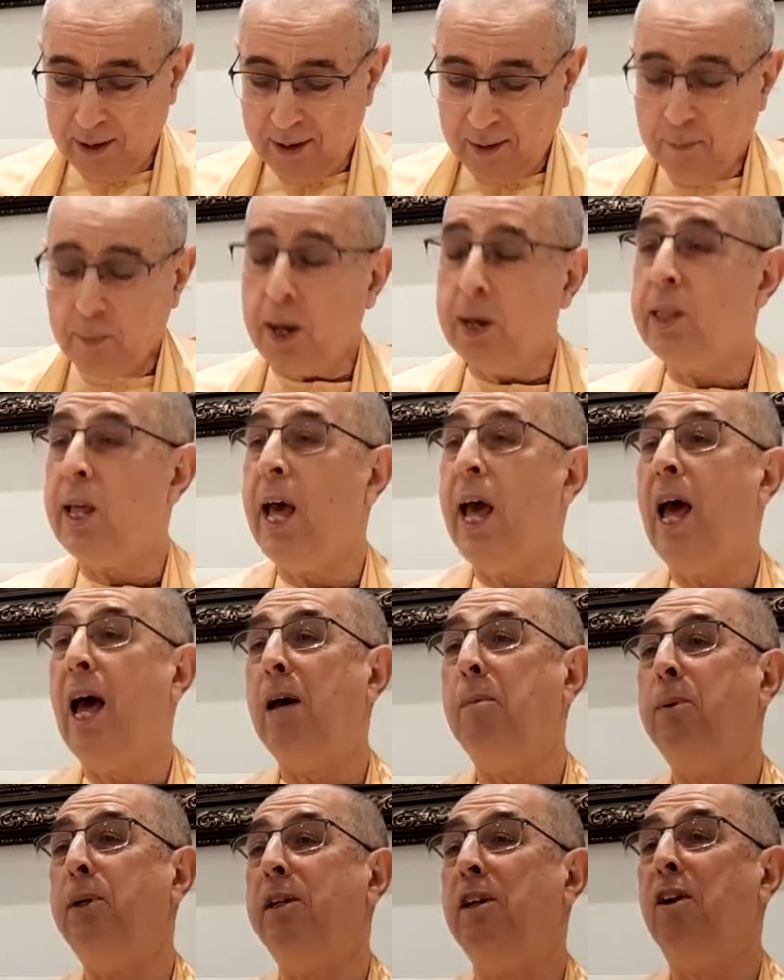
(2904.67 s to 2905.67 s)
By the
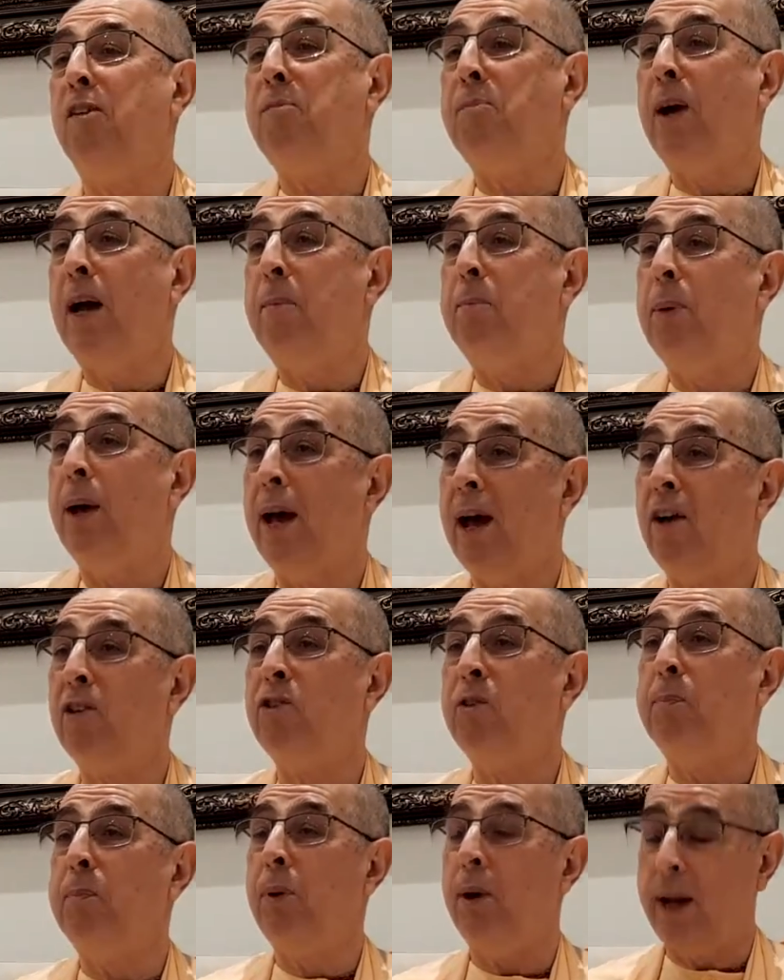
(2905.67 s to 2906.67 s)
habit of my
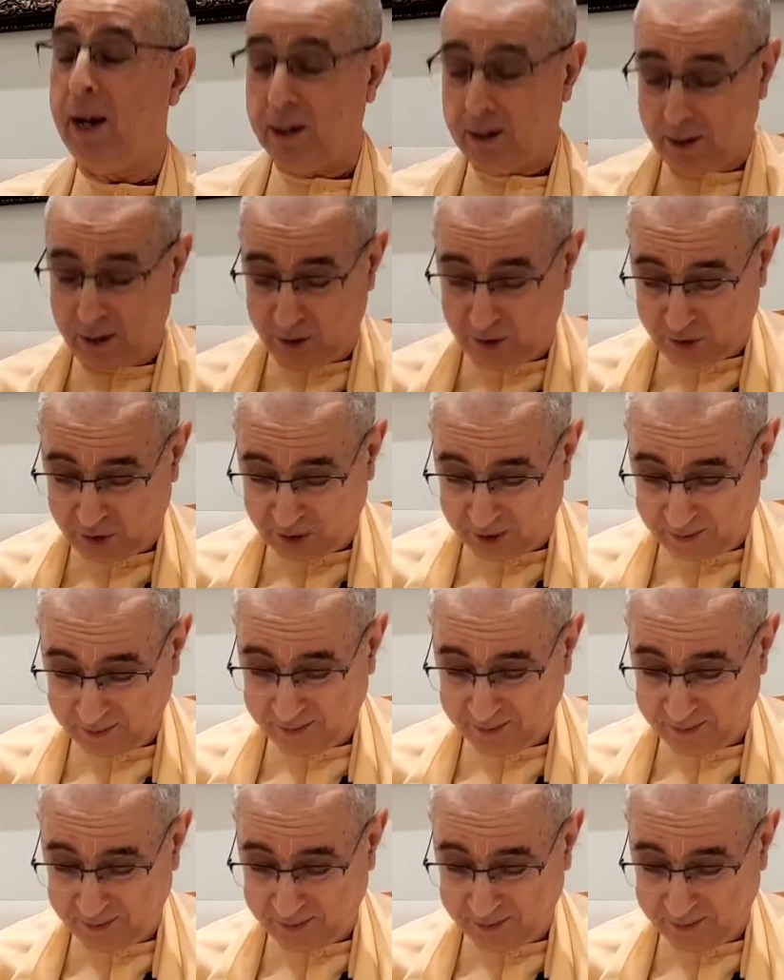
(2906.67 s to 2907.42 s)
past practice.